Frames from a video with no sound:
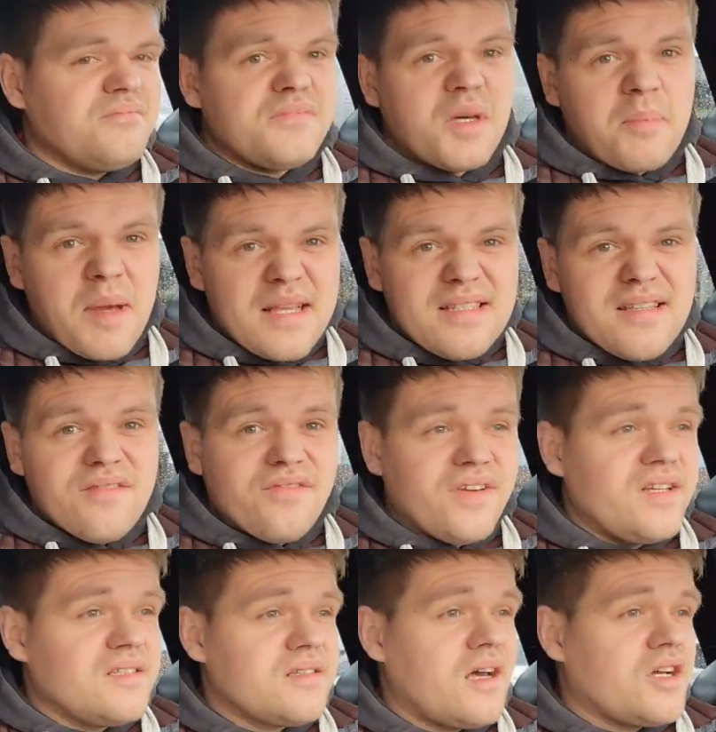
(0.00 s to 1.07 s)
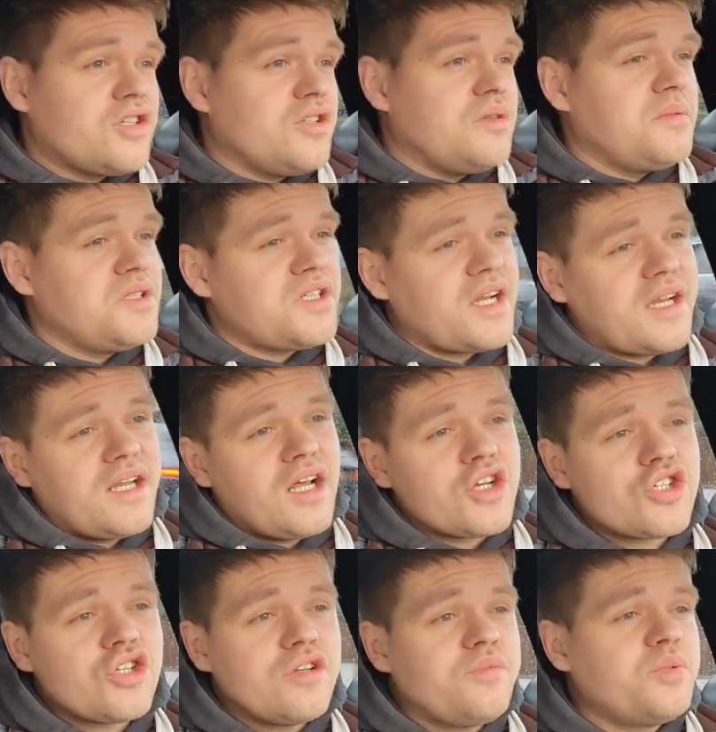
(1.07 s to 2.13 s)
the basic things that I should have been checking. I
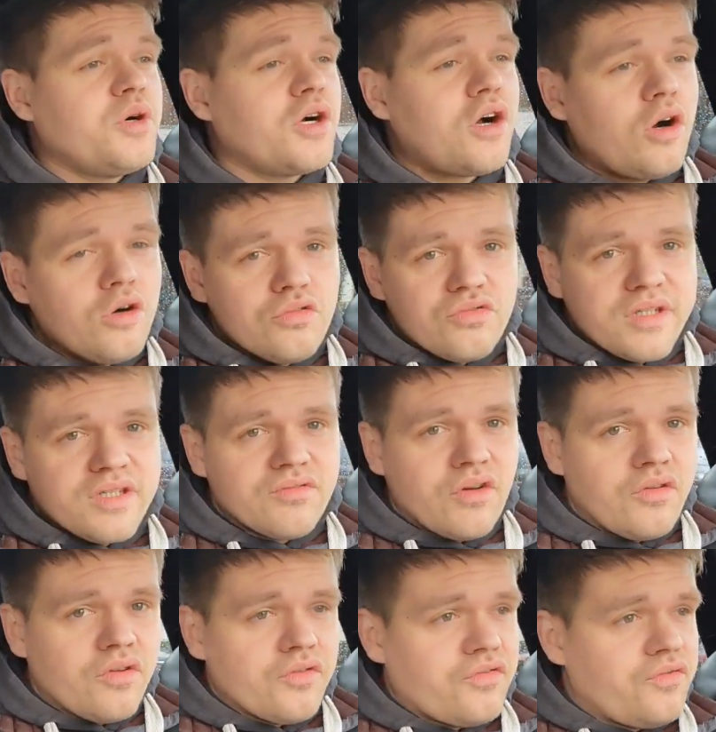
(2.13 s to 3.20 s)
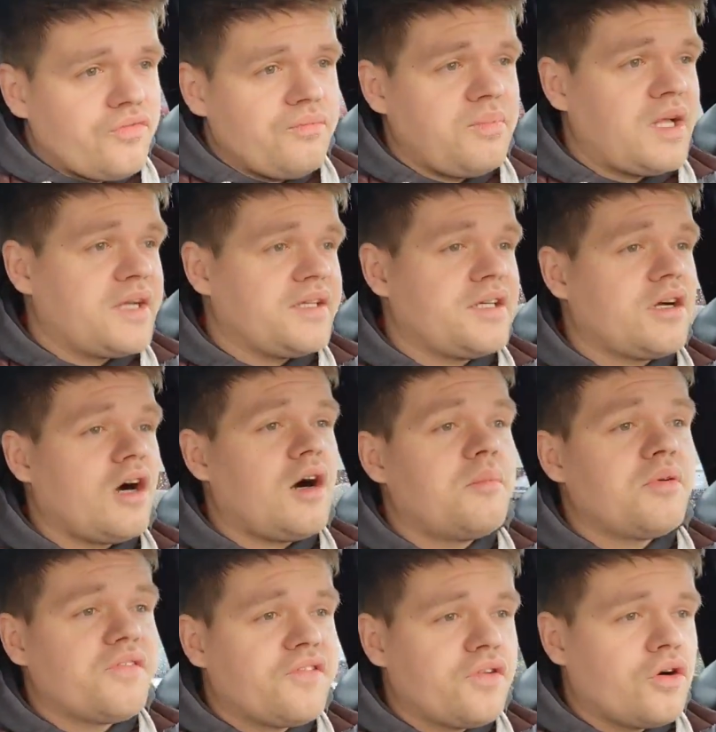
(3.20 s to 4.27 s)
should have put a code reader on the bloody car
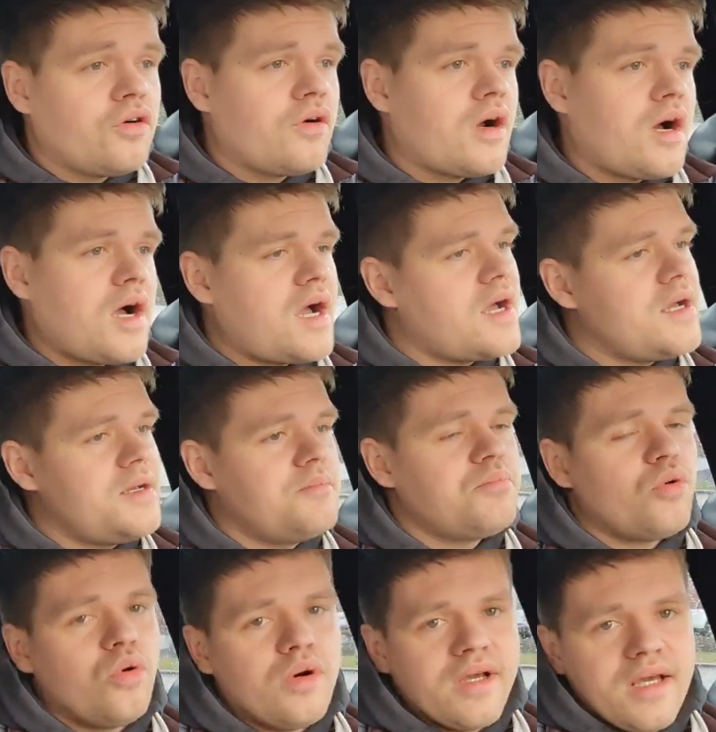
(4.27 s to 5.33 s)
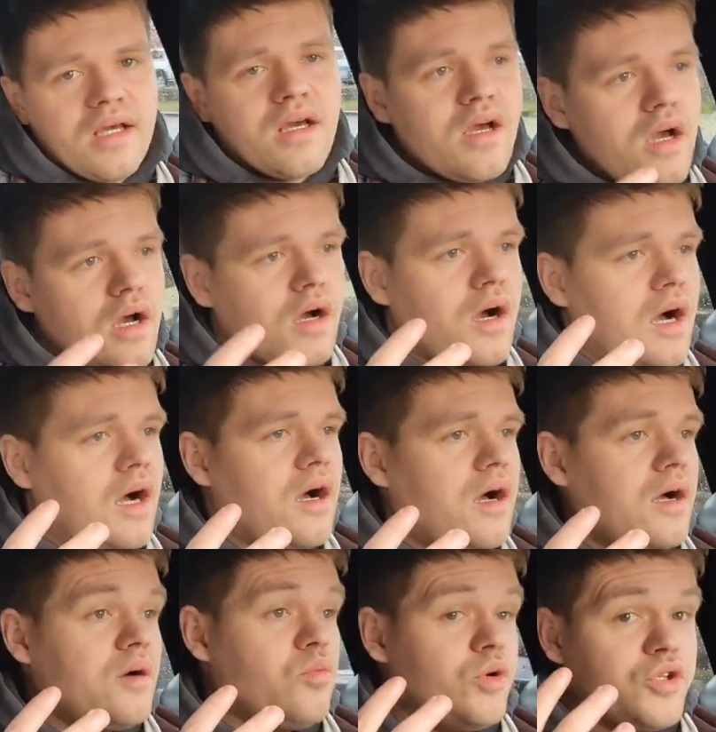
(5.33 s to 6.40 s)
before I bought it,
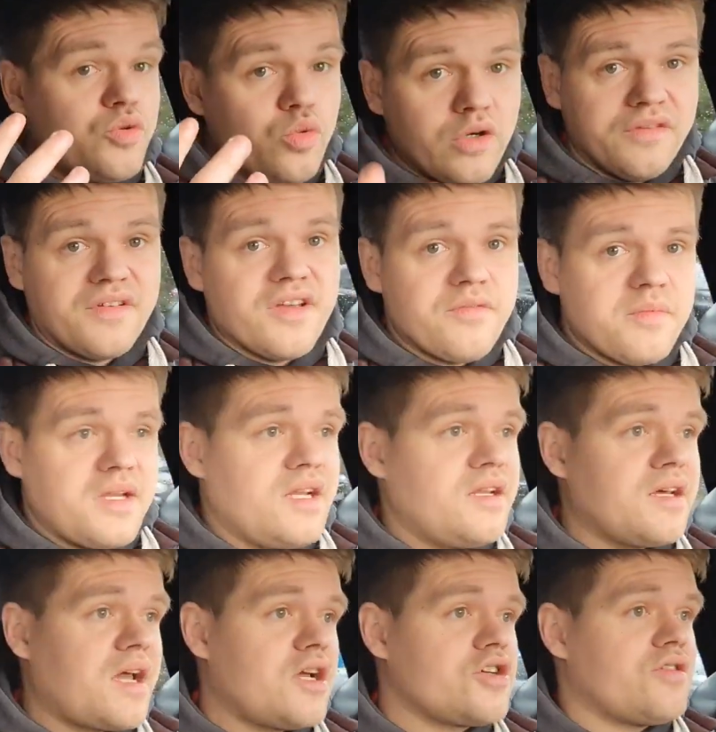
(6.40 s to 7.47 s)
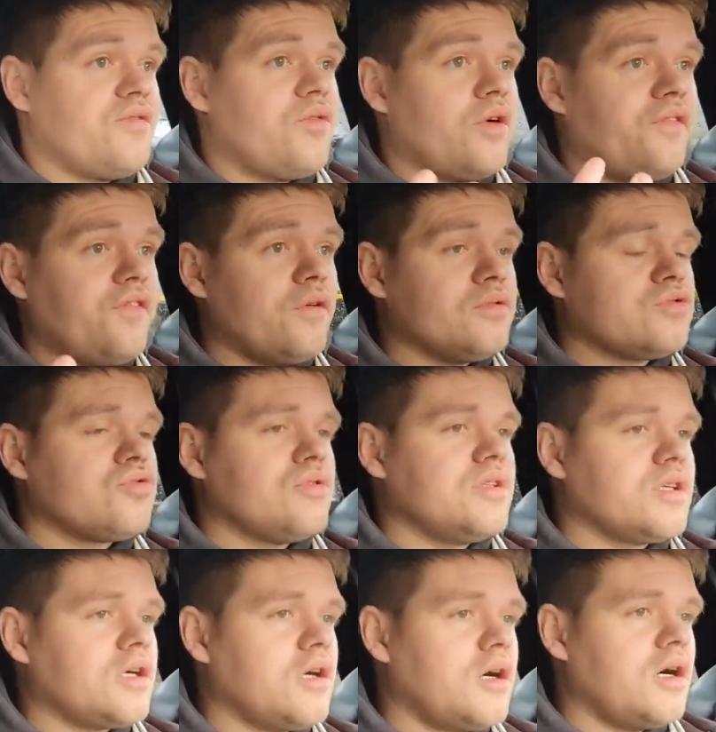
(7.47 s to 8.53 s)
which would have given me an indication of what faults were in
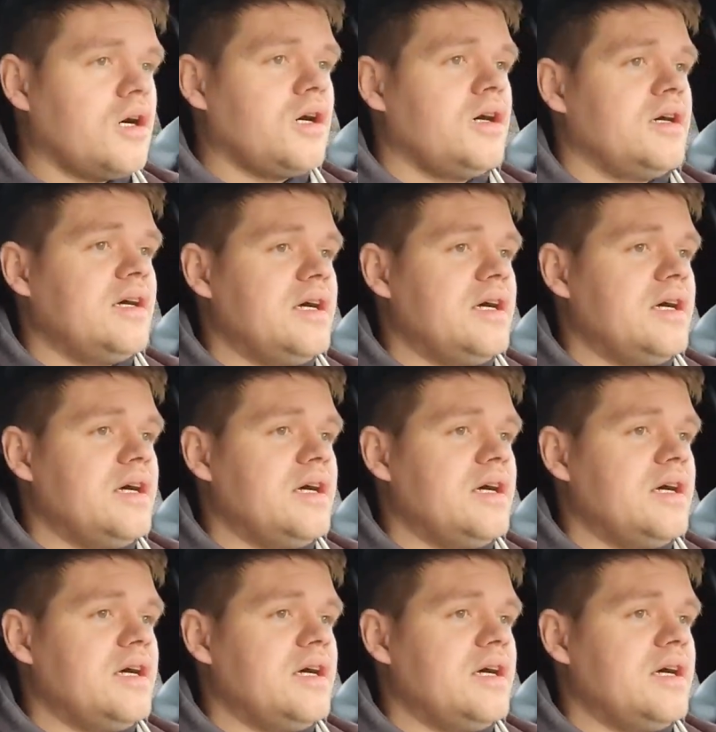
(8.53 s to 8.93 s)
the car.